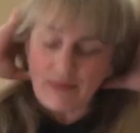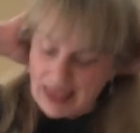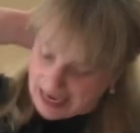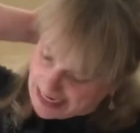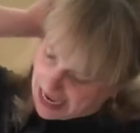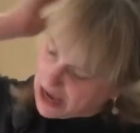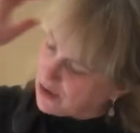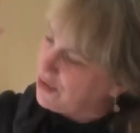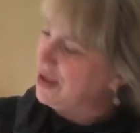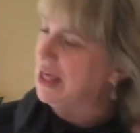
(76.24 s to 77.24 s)
And
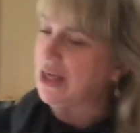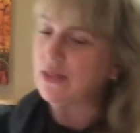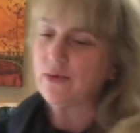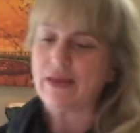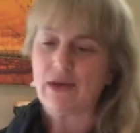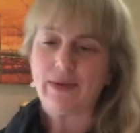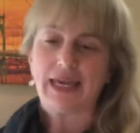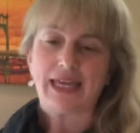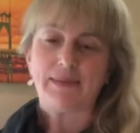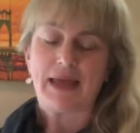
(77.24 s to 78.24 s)
now the way that we
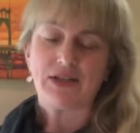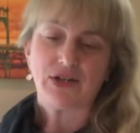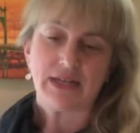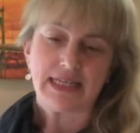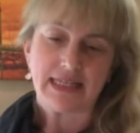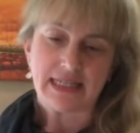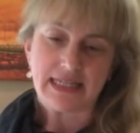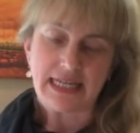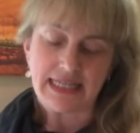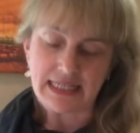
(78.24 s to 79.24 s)
can turn these into
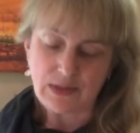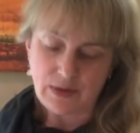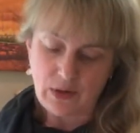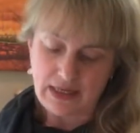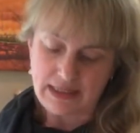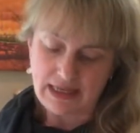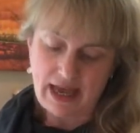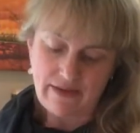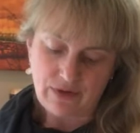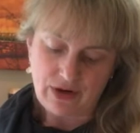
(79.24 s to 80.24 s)
teens is we're going to
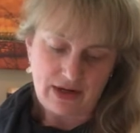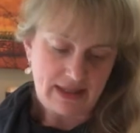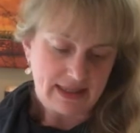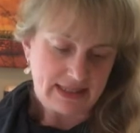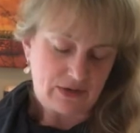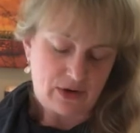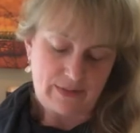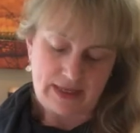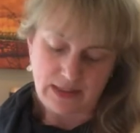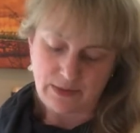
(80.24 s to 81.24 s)
cover the 0,
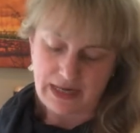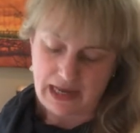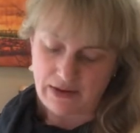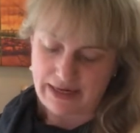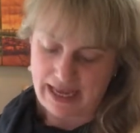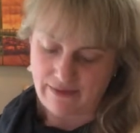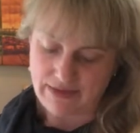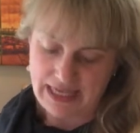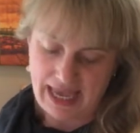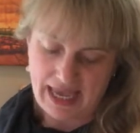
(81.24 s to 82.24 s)
because we're not going to have
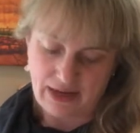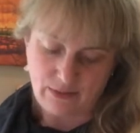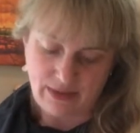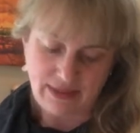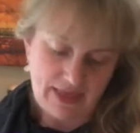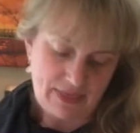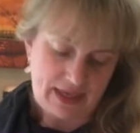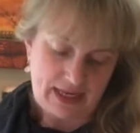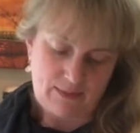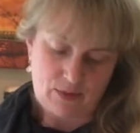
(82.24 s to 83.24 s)
10 with nothing
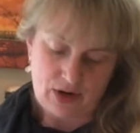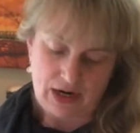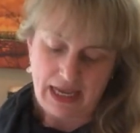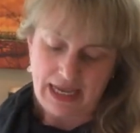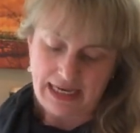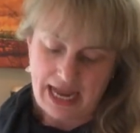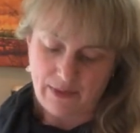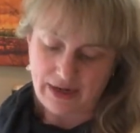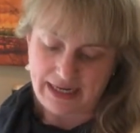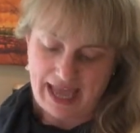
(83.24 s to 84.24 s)
anymore. Now
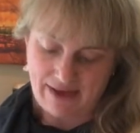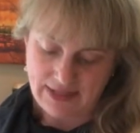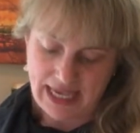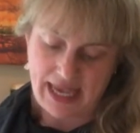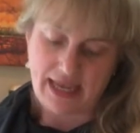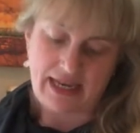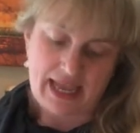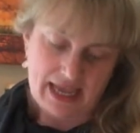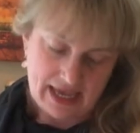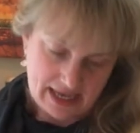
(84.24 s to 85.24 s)
we're going to have 10
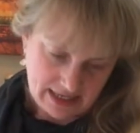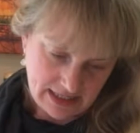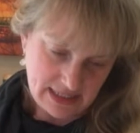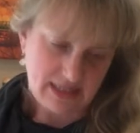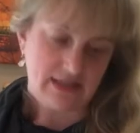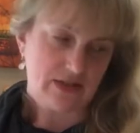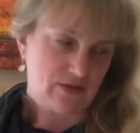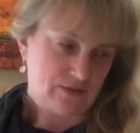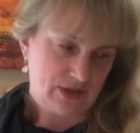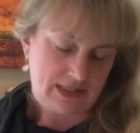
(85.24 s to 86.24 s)
and, so
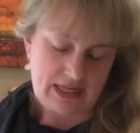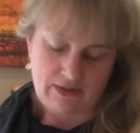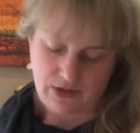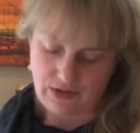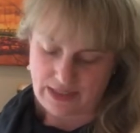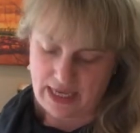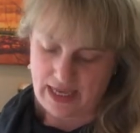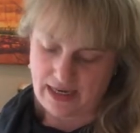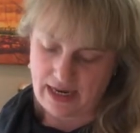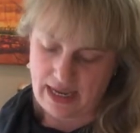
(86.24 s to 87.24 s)
first I will do
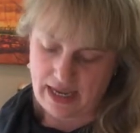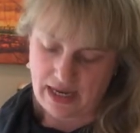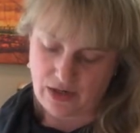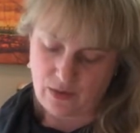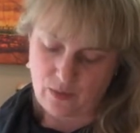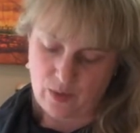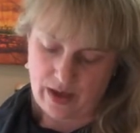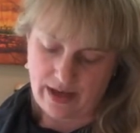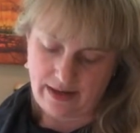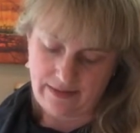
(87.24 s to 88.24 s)
10 and
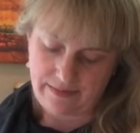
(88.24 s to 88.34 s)
1,